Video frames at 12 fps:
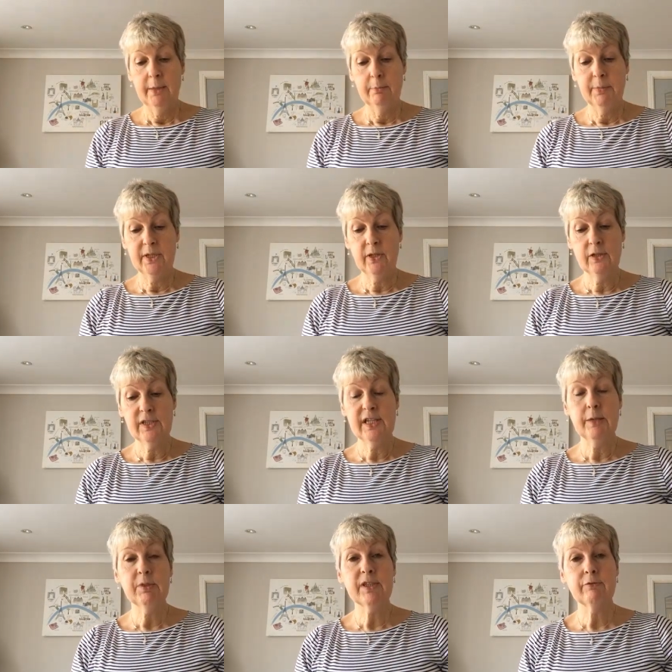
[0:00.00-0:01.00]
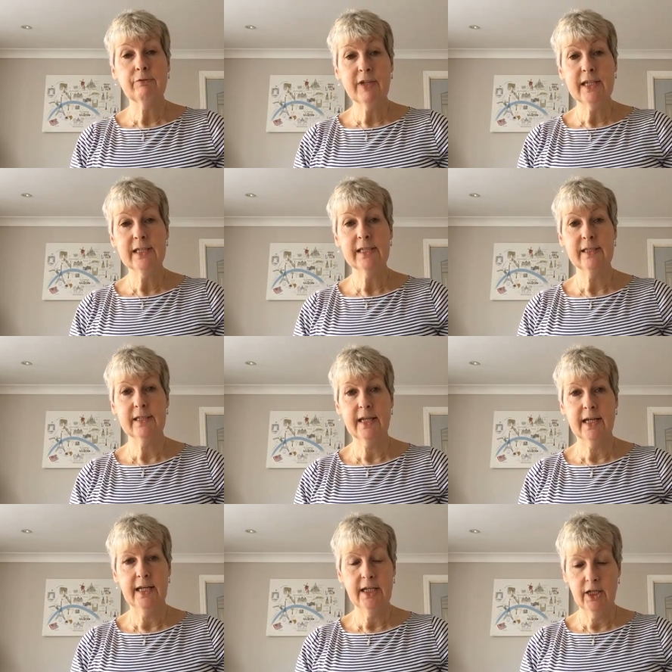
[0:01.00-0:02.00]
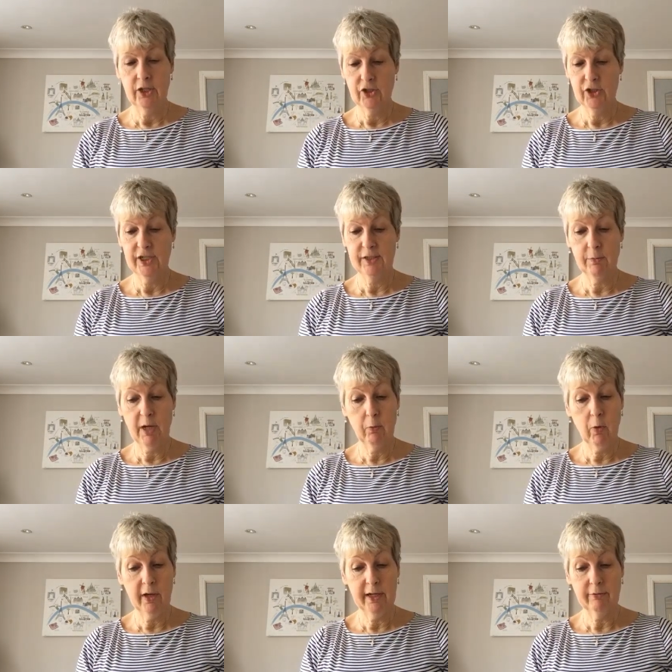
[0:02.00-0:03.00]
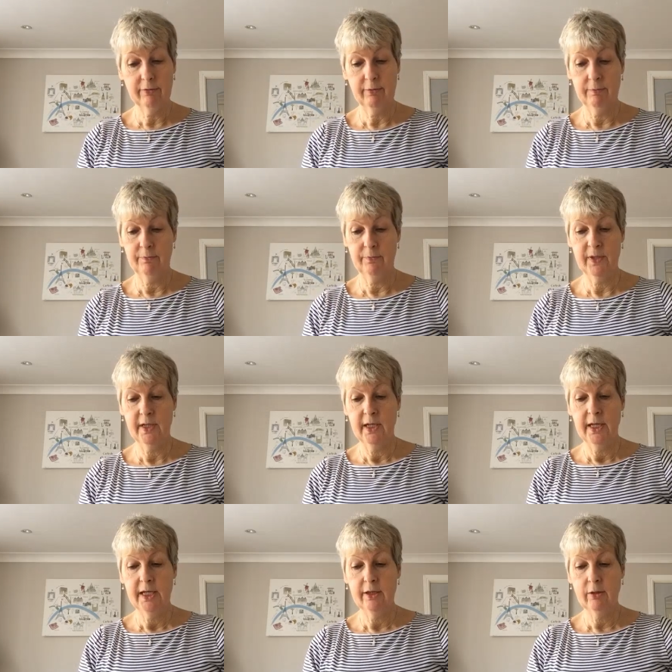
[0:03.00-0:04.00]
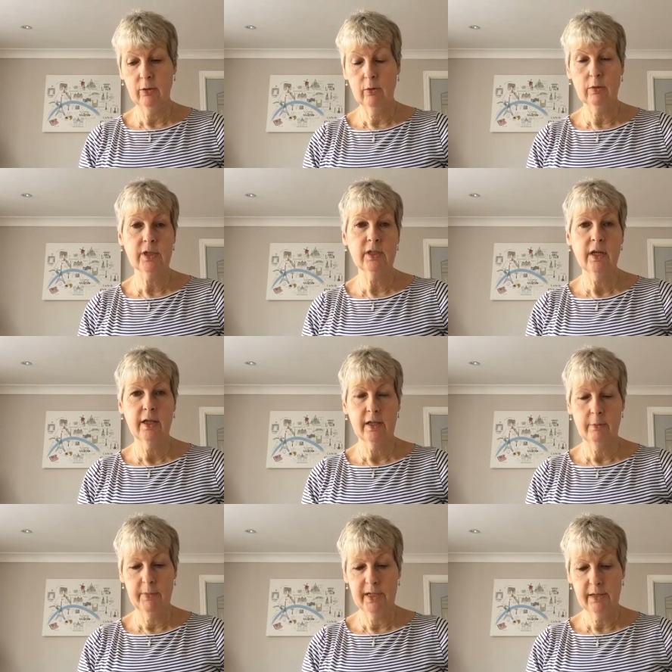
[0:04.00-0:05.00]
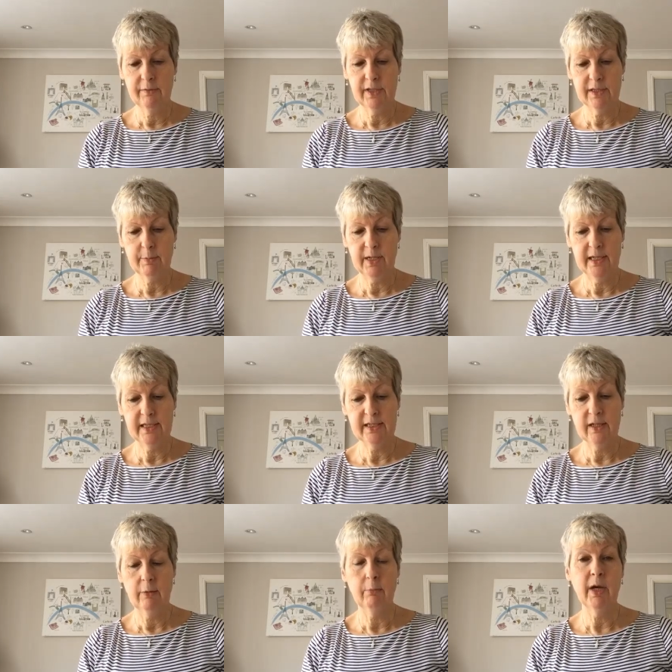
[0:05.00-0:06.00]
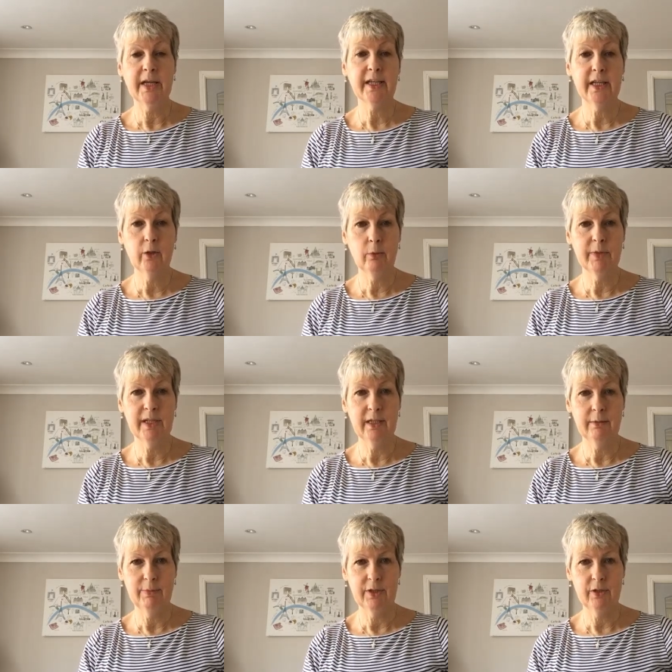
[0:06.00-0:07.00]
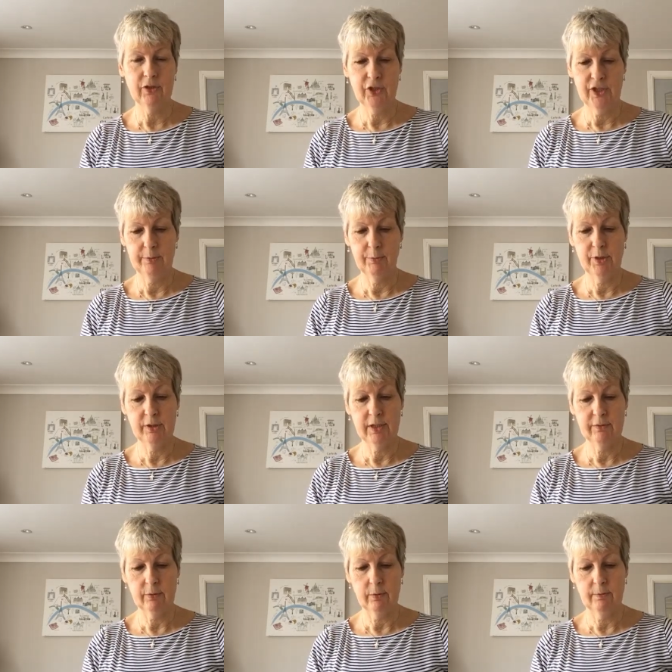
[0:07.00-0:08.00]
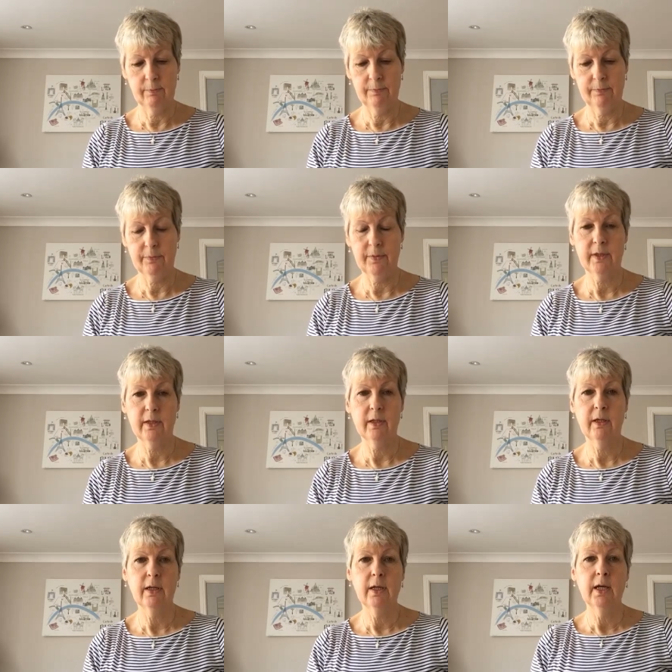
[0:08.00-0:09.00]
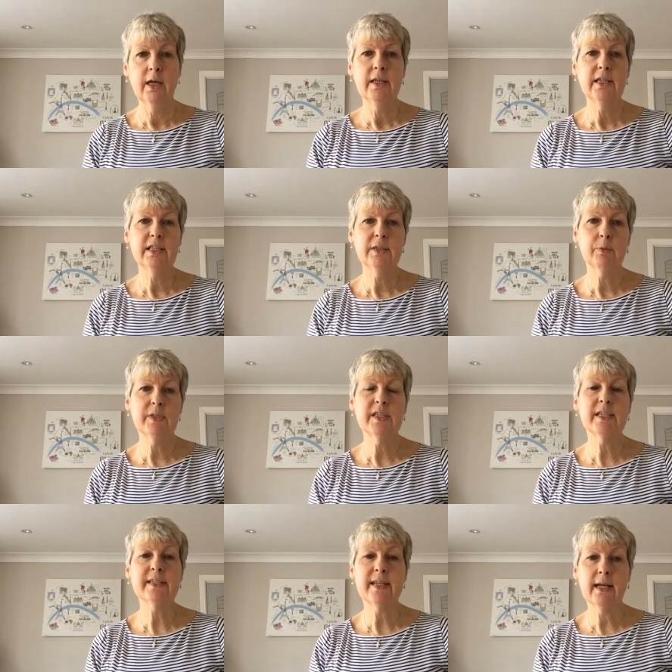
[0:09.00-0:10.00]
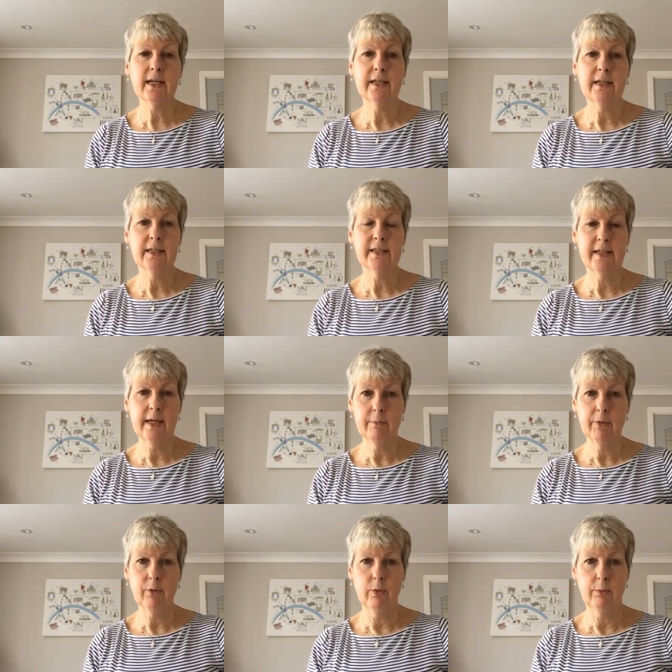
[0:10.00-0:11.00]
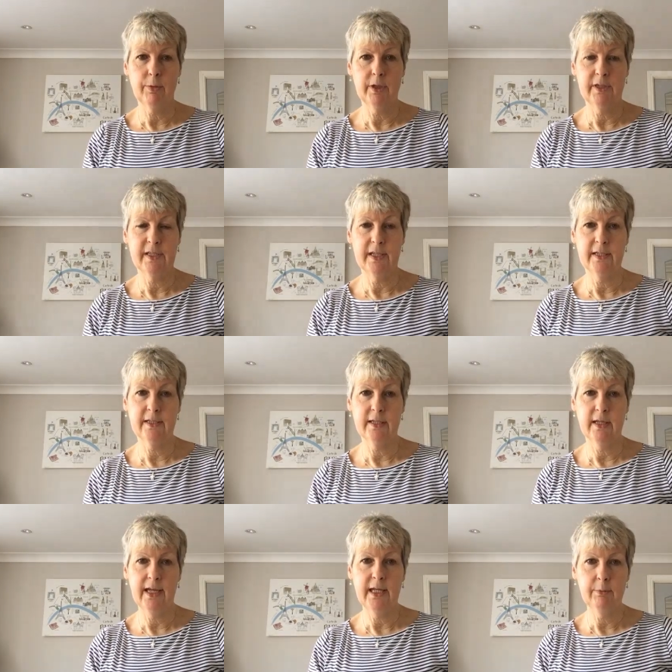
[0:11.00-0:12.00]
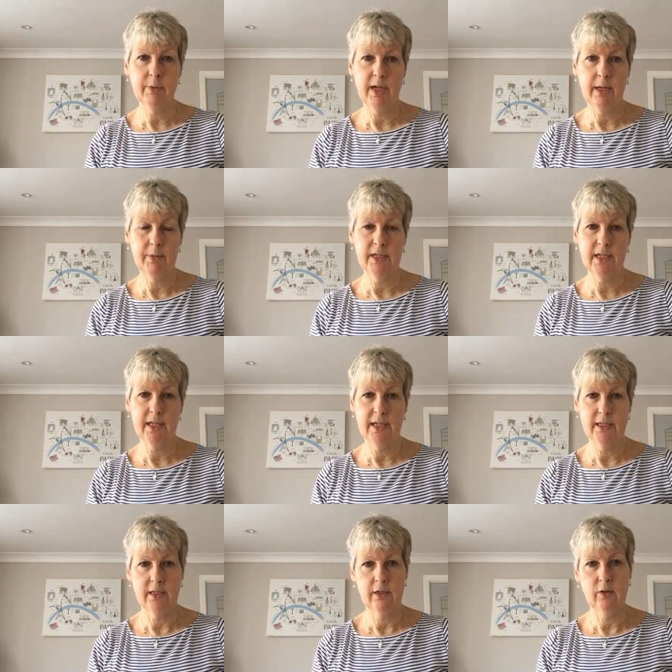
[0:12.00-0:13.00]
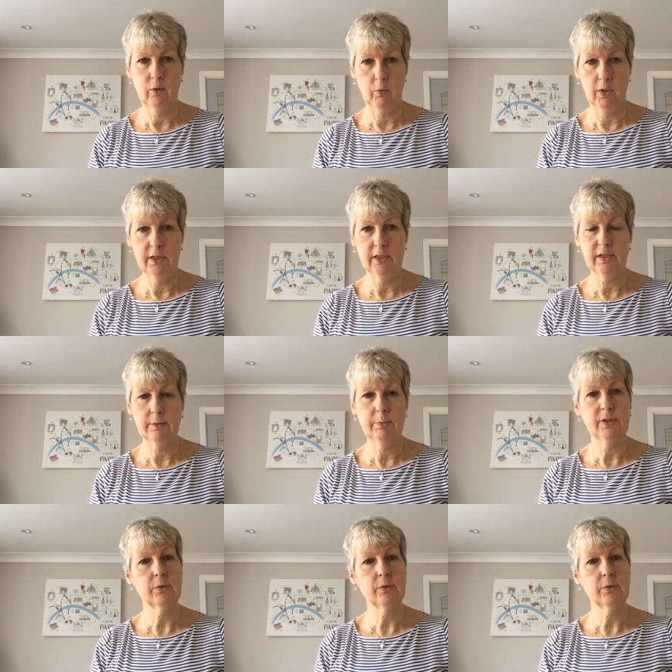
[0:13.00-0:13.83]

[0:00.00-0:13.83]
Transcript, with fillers: because he was afraid to say, 'She is my wife.' He thought, 'The men of this place might kill me because she is beautiful.'" This was exactly the same thought process that Abraham had had, not once, but